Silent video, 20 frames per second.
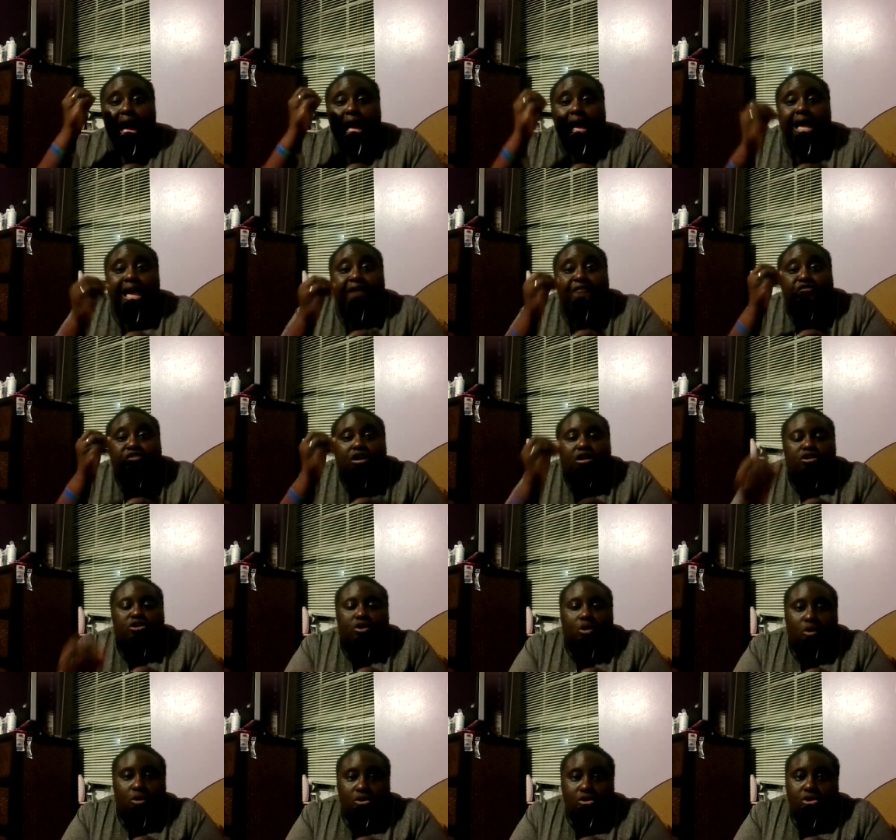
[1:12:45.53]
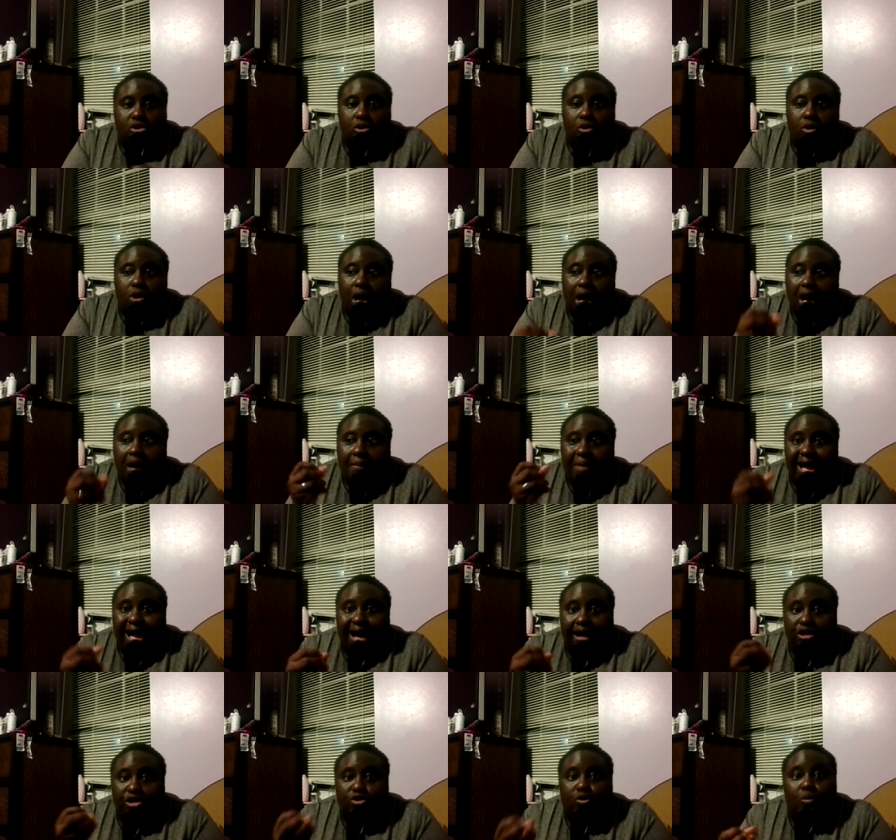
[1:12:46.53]
if you don't know um
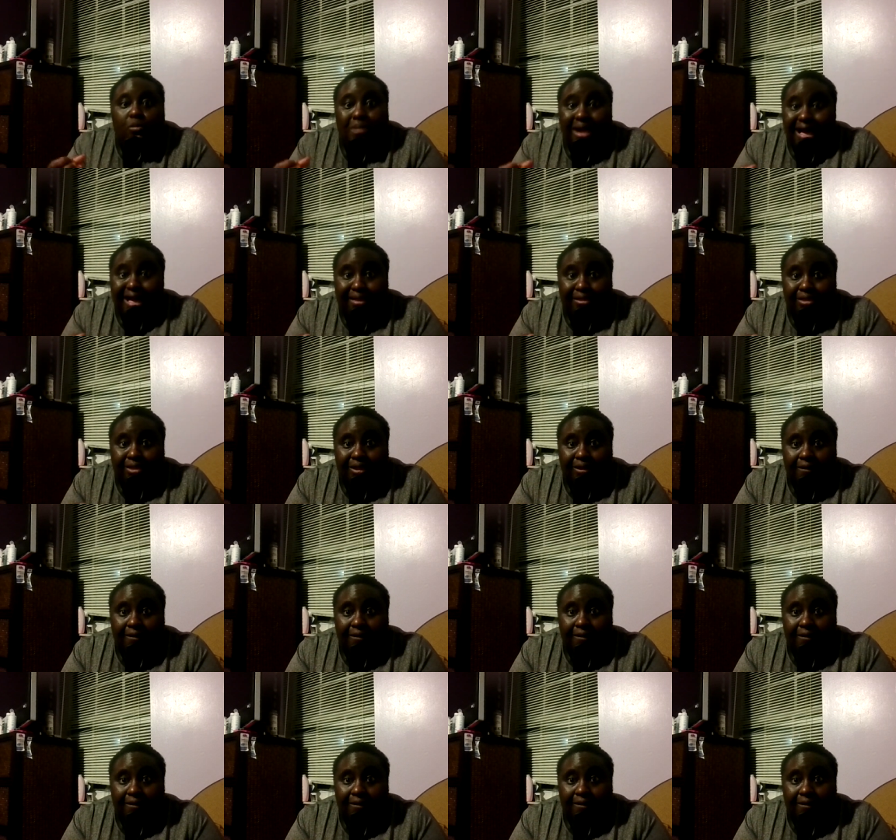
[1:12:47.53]
how to do math